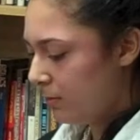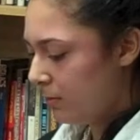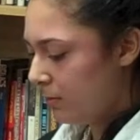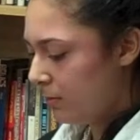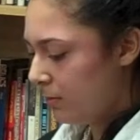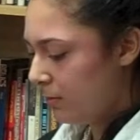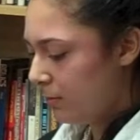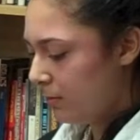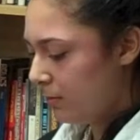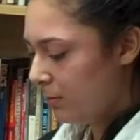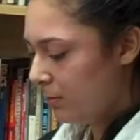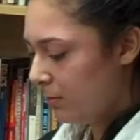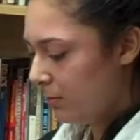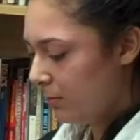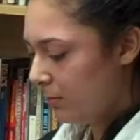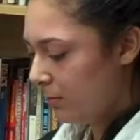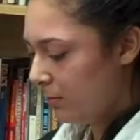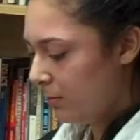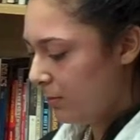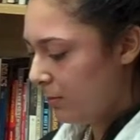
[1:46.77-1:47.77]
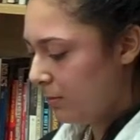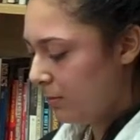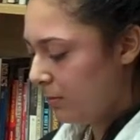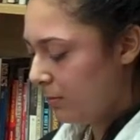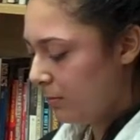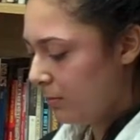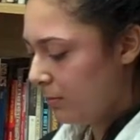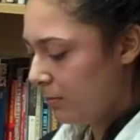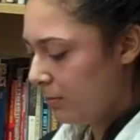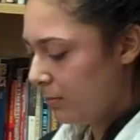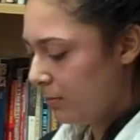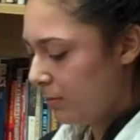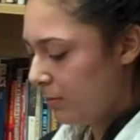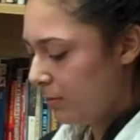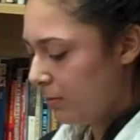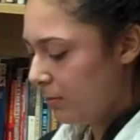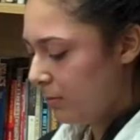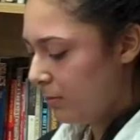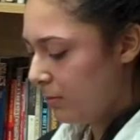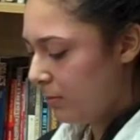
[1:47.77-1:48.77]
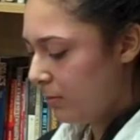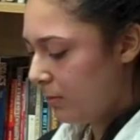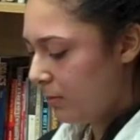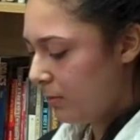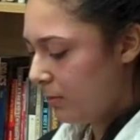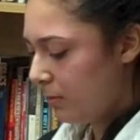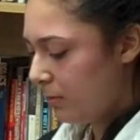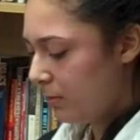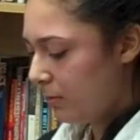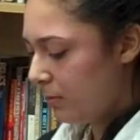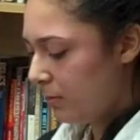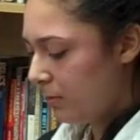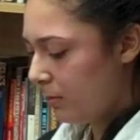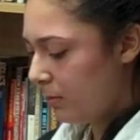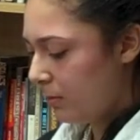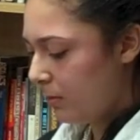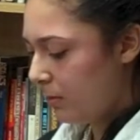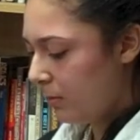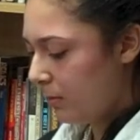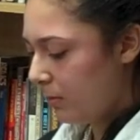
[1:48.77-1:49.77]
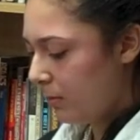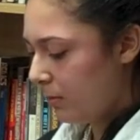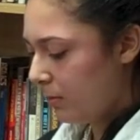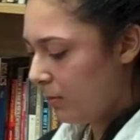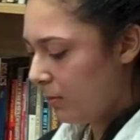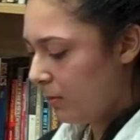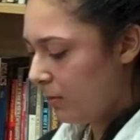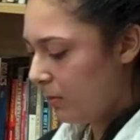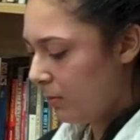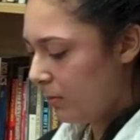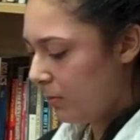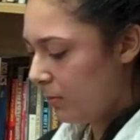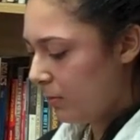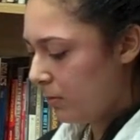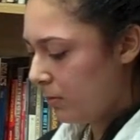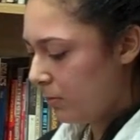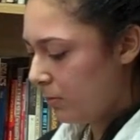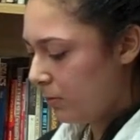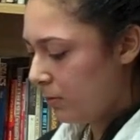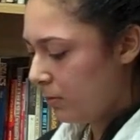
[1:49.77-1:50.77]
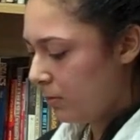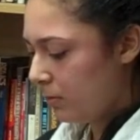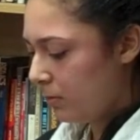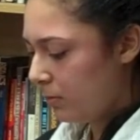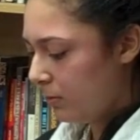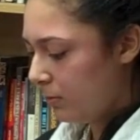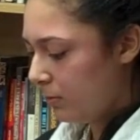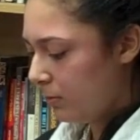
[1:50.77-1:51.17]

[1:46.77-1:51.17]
The person shown says nothing.